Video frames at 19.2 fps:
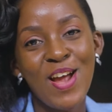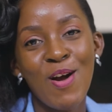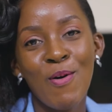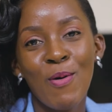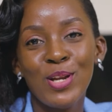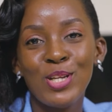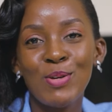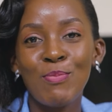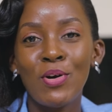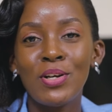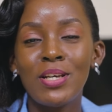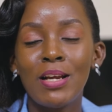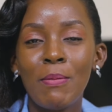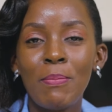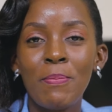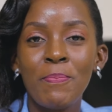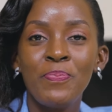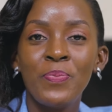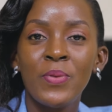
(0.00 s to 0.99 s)
when she brought
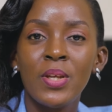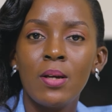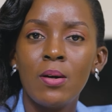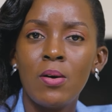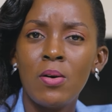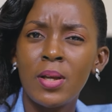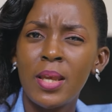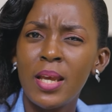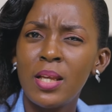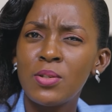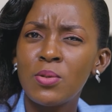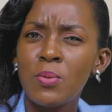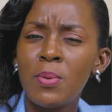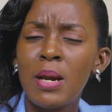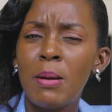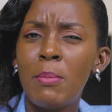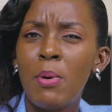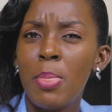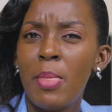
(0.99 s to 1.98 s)
up, okay, so
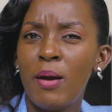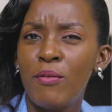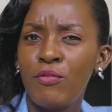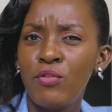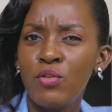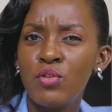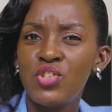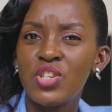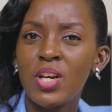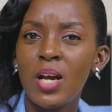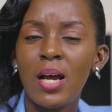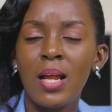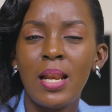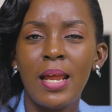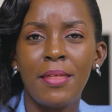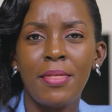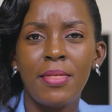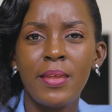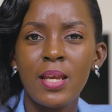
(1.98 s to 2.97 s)
what about the future?
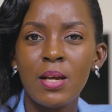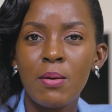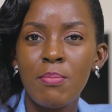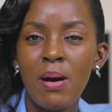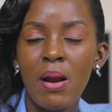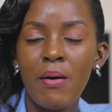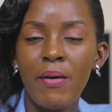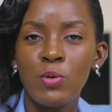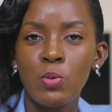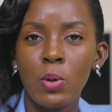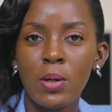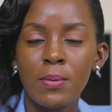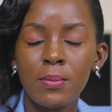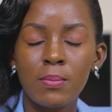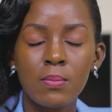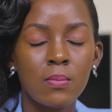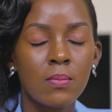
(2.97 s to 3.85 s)
I think marriage, what?